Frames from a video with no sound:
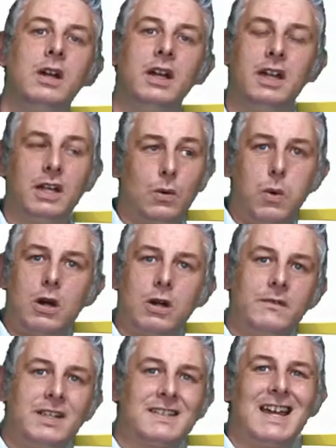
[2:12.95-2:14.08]

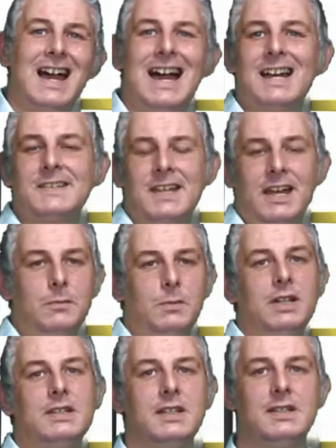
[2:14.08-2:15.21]

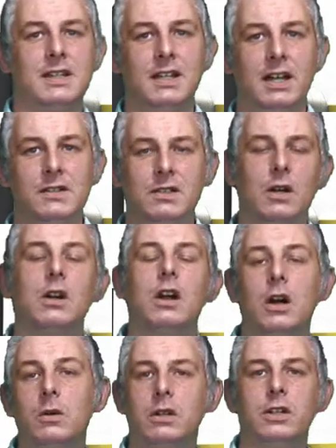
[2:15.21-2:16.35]

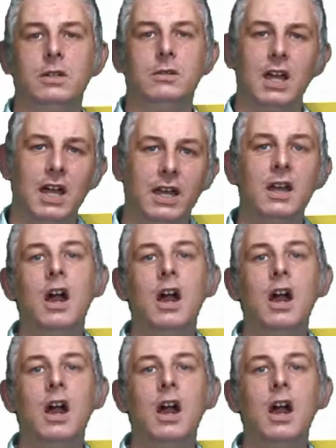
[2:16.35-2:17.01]
inquiries@aptskidata.co.uk